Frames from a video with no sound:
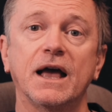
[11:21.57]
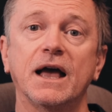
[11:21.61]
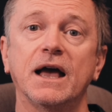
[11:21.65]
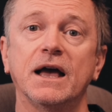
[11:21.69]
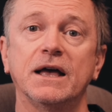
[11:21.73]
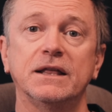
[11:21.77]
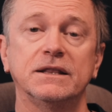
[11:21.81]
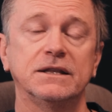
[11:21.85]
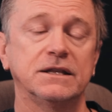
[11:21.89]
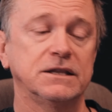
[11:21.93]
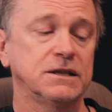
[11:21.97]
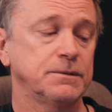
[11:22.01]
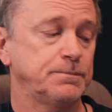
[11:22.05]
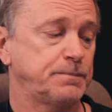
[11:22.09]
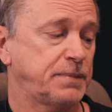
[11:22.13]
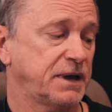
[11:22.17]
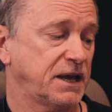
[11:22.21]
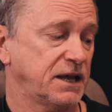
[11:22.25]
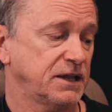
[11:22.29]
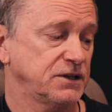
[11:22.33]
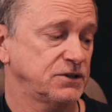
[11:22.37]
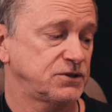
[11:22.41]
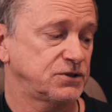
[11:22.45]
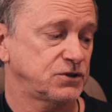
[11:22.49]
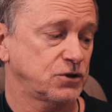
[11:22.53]
And then the
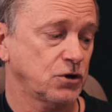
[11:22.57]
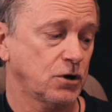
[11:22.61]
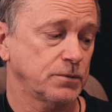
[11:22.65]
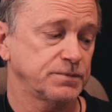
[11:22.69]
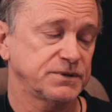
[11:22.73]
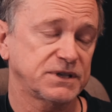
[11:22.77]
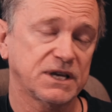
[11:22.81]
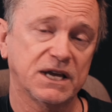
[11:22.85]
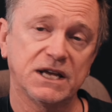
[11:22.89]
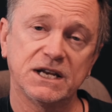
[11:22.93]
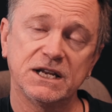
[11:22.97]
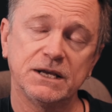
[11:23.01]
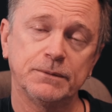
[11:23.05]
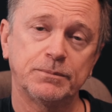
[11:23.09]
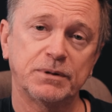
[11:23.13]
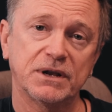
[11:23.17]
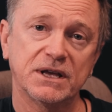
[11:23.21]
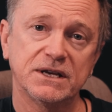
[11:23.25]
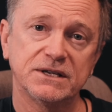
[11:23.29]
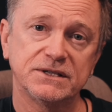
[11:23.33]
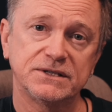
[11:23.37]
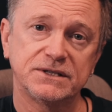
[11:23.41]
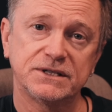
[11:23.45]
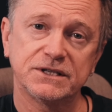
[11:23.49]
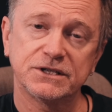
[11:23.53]
band stops and he
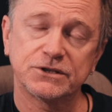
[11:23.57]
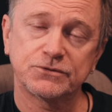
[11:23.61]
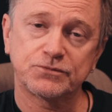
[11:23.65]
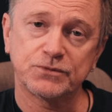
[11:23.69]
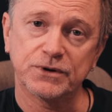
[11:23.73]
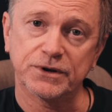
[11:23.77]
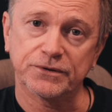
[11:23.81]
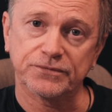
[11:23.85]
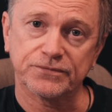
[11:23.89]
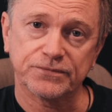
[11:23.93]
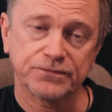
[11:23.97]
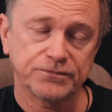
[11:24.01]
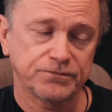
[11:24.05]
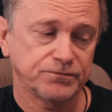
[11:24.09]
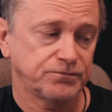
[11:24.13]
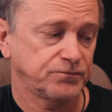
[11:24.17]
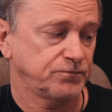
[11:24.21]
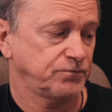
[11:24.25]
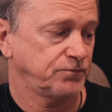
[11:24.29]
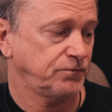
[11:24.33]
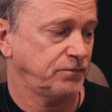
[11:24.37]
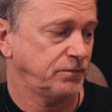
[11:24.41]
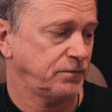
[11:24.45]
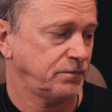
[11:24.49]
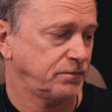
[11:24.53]
plays this riff.
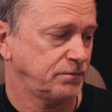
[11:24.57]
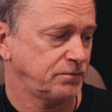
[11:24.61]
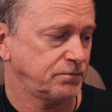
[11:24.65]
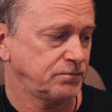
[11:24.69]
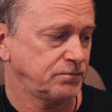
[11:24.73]
Now